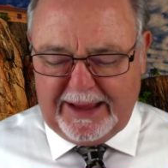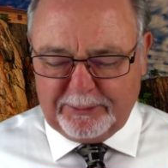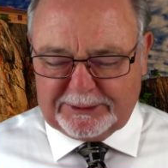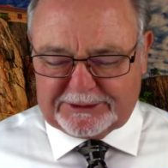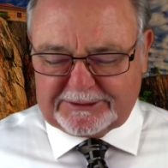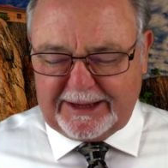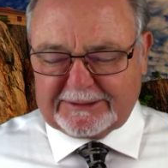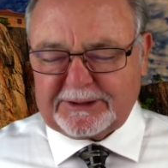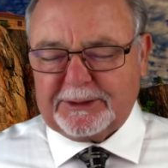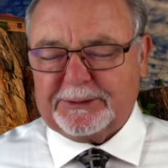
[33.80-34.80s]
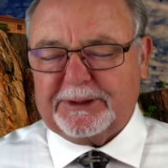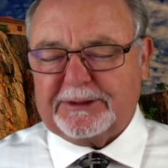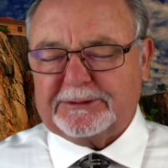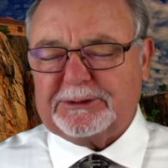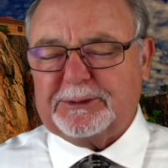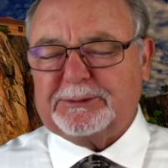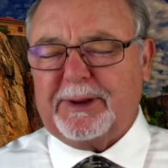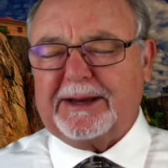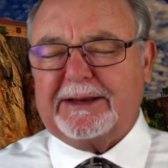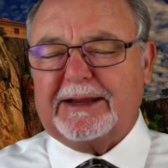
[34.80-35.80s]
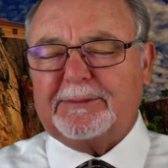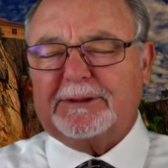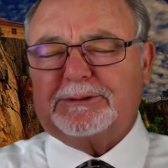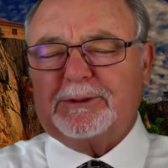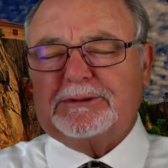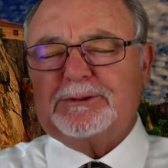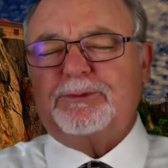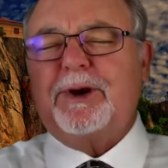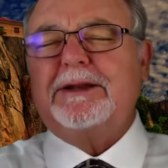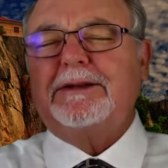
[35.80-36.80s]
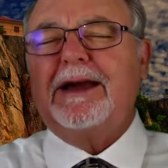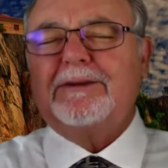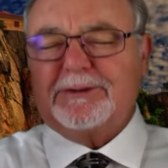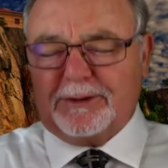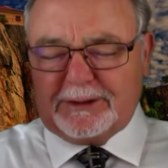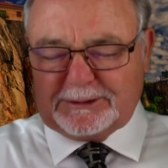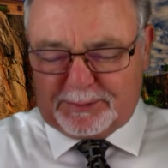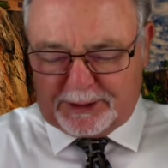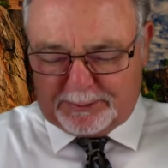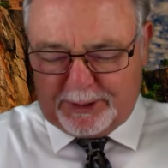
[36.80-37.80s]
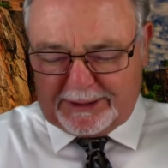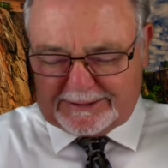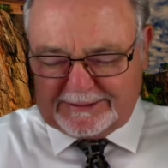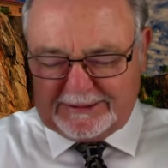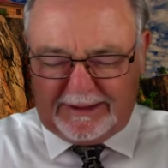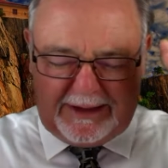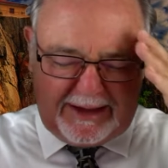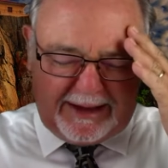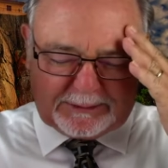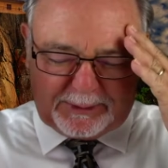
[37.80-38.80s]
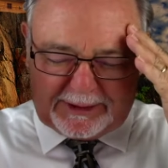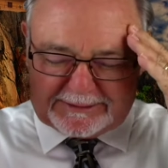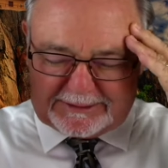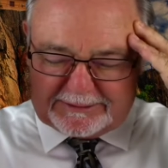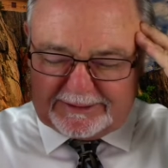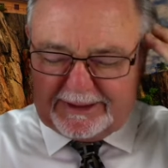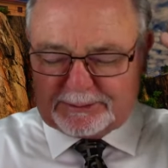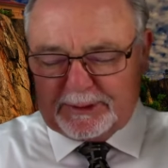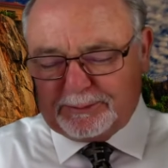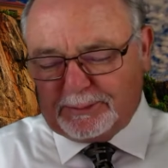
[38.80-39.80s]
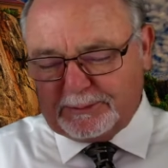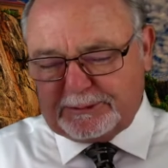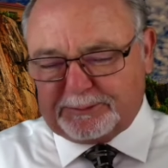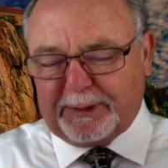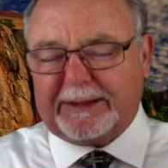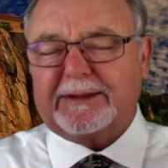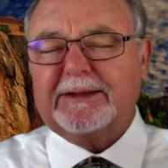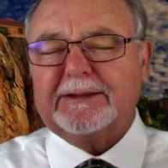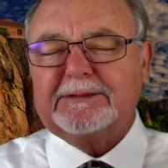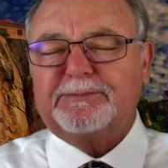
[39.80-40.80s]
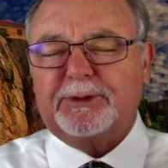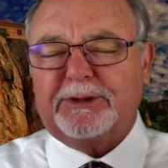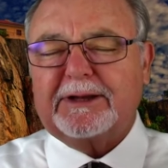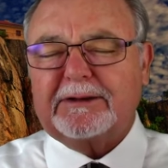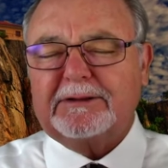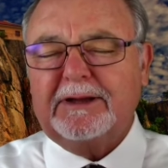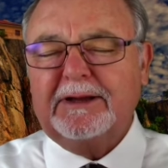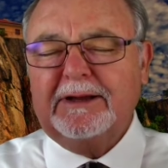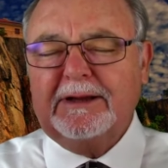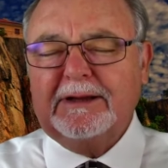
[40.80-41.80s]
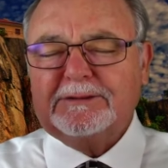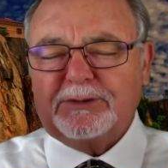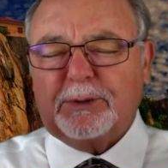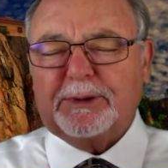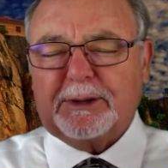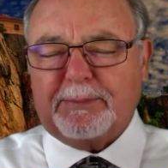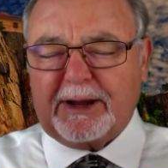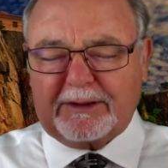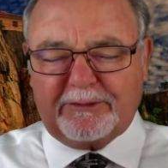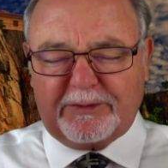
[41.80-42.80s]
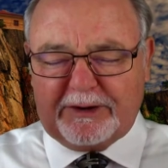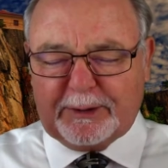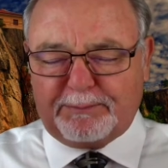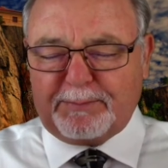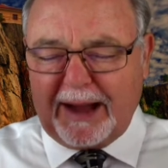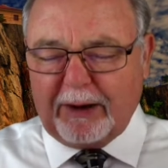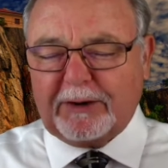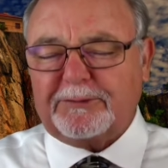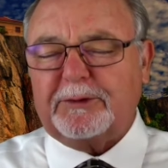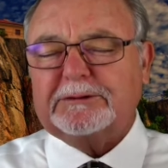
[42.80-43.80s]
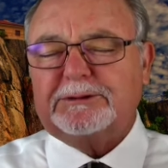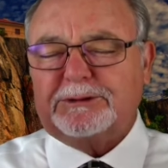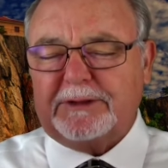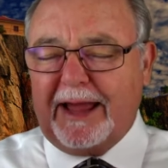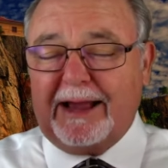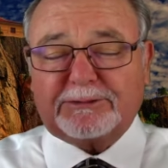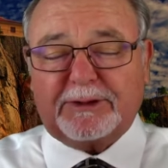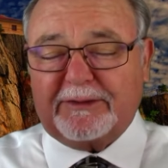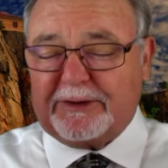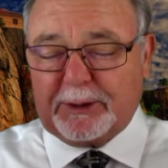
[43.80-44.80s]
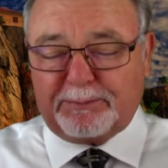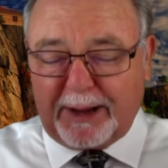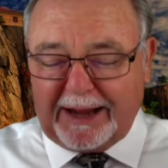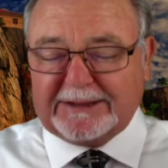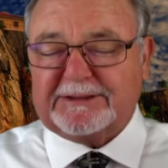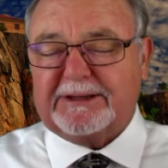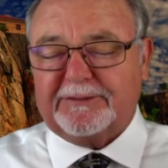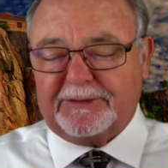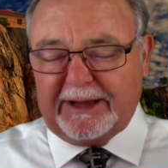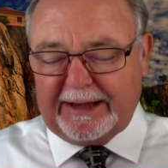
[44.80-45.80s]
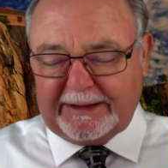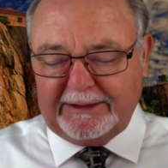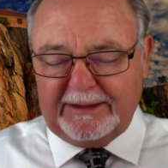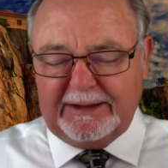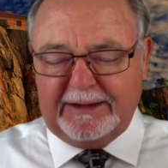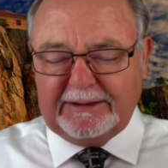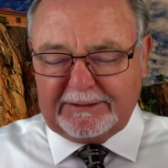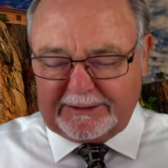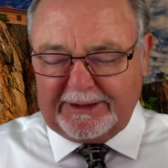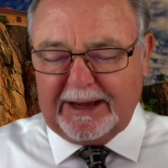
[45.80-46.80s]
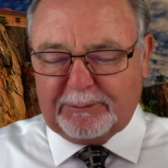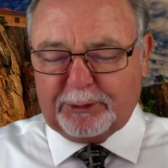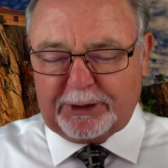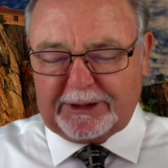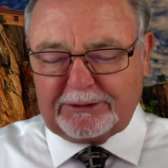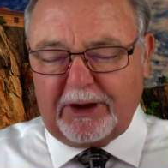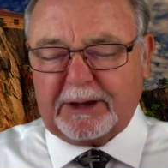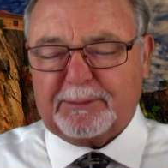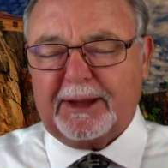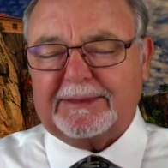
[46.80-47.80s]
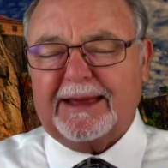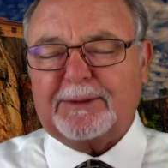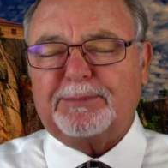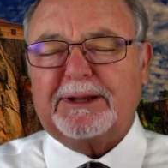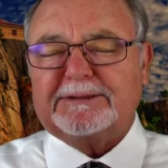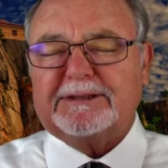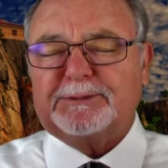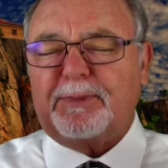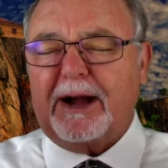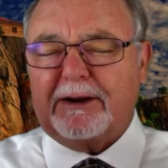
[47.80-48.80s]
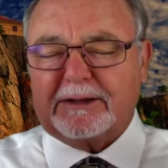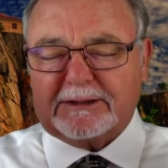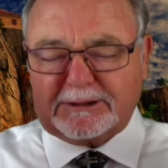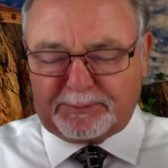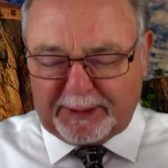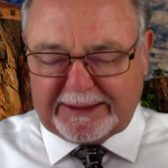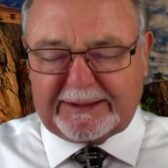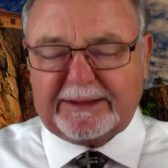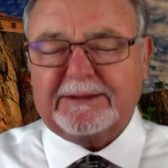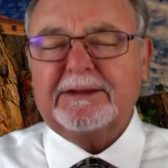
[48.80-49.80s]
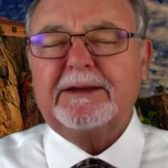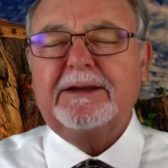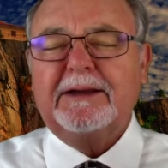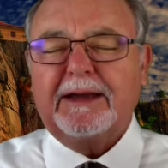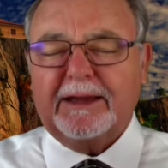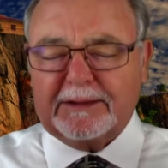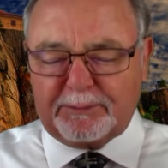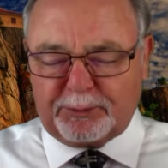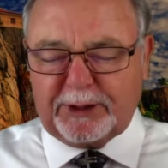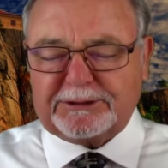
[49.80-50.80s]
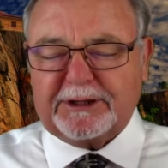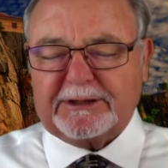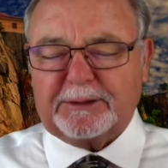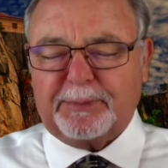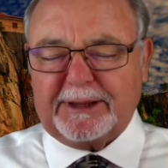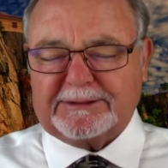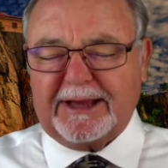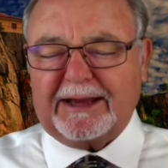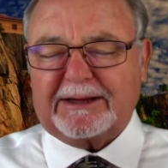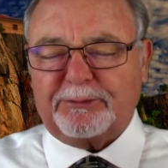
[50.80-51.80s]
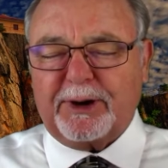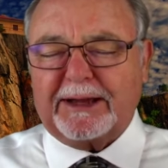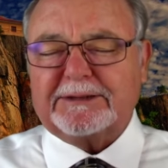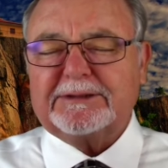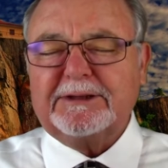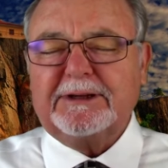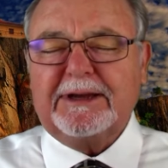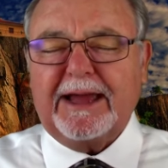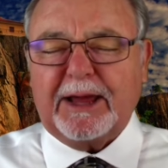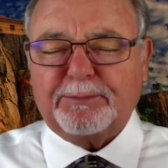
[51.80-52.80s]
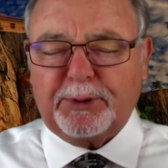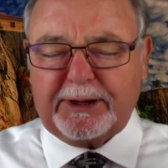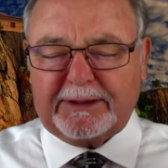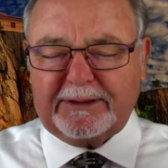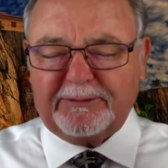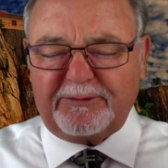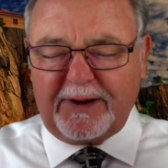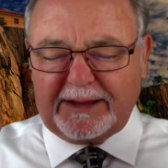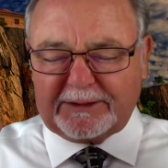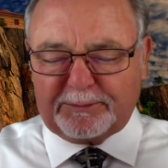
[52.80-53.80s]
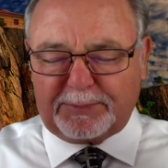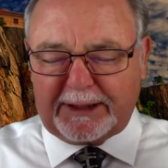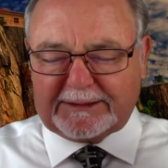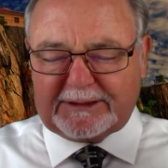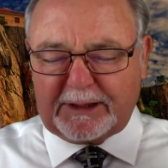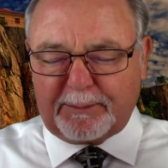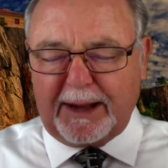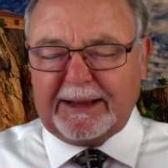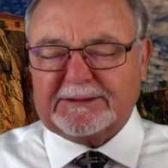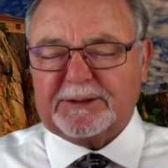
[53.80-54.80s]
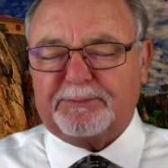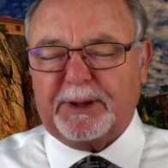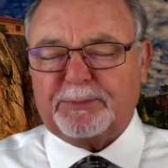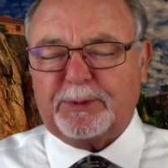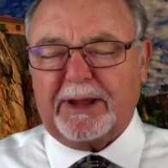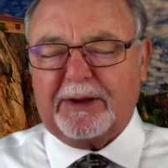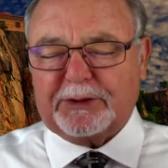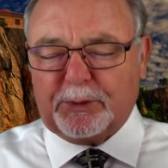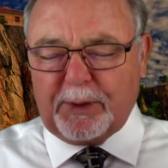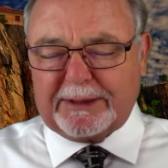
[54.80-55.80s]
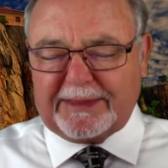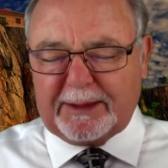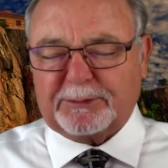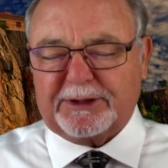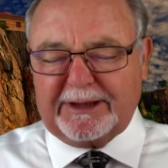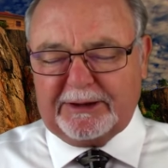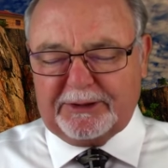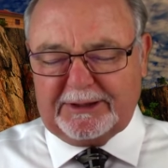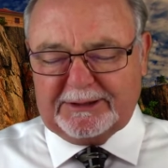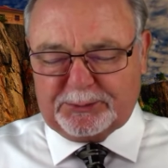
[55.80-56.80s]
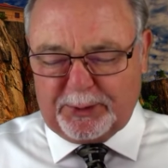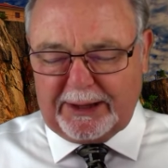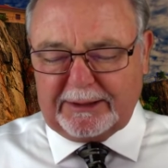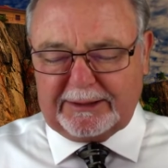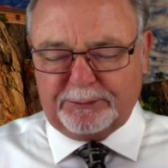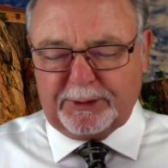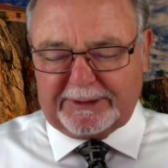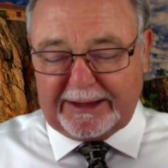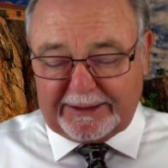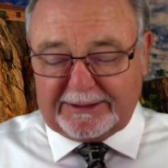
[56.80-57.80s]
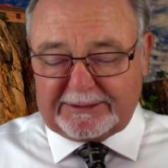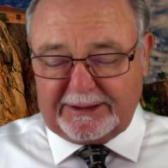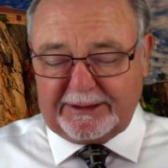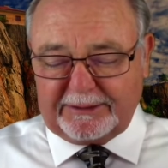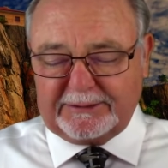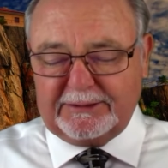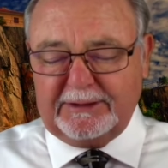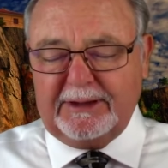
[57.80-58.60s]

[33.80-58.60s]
And we just ask you in Yeshua's mighty name that you will just rain down your Holy Spirit upon us as we listen, as we speak in this particular sermon about a very powerful, actually a very positive day to come. We're going to talk about that. Please inspire the speaking and the preaching to be exactly right and put it, Father, please, in the minds of people how you want them to hear it as well and what they need to hear.